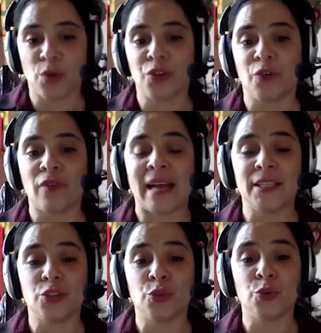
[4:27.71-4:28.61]
won the right
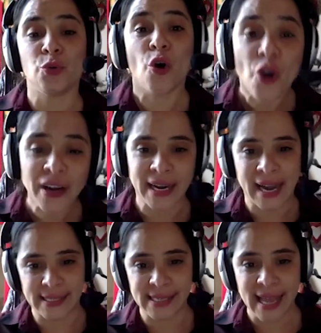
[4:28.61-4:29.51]
to
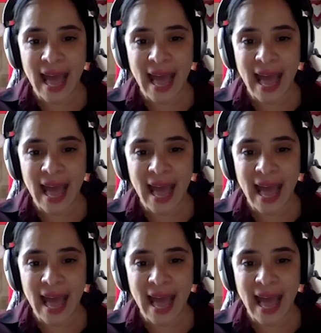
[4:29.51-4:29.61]
organize,